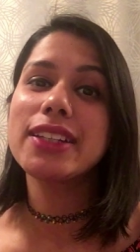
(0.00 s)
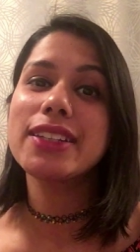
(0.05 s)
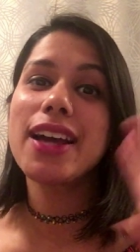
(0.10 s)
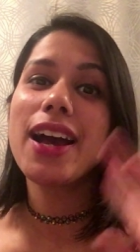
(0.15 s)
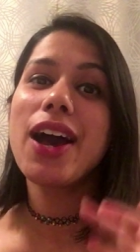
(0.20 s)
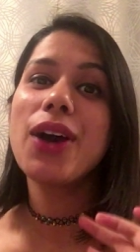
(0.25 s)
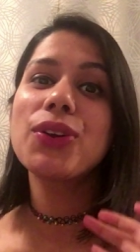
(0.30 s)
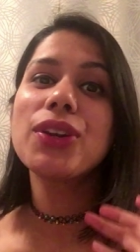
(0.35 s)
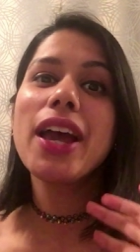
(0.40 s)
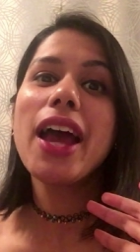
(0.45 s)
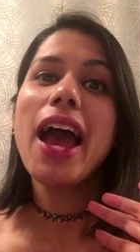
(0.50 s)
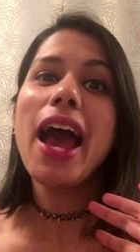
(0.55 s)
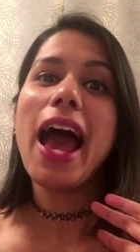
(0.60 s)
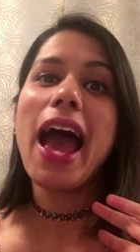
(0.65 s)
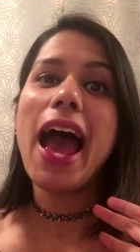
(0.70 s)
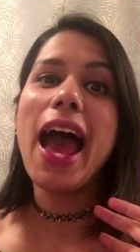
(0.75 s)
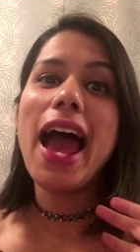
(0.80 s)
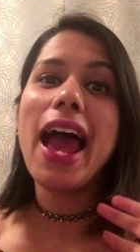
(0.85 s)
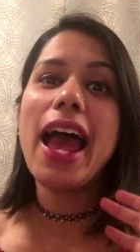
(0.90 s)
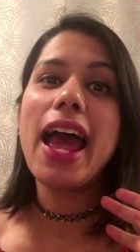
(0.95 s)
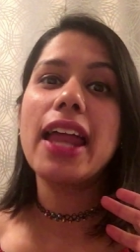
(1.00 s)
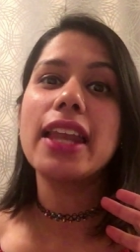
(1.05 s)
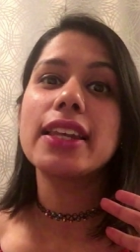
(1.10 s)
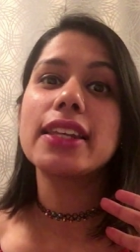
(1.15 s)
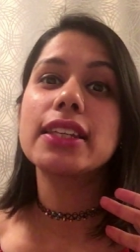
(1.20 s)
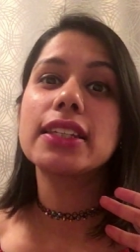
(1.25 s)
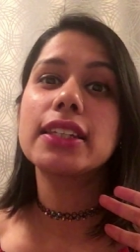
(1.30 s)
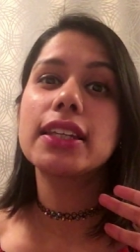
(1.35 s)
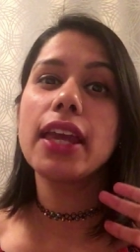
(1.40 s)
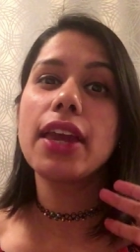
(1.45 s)
it out
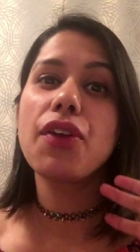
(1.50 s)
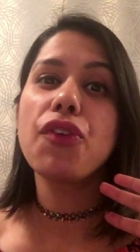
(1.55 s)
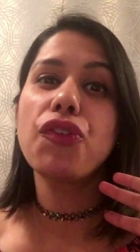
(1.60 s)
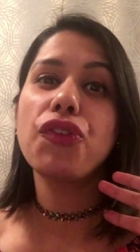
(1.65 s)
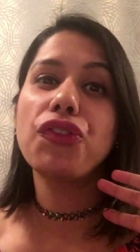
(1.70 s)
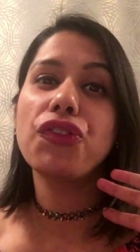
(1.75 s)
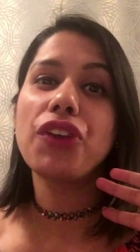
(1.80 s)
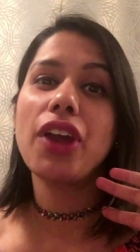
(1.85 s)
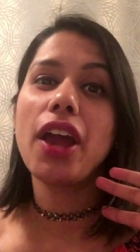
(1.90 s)
and give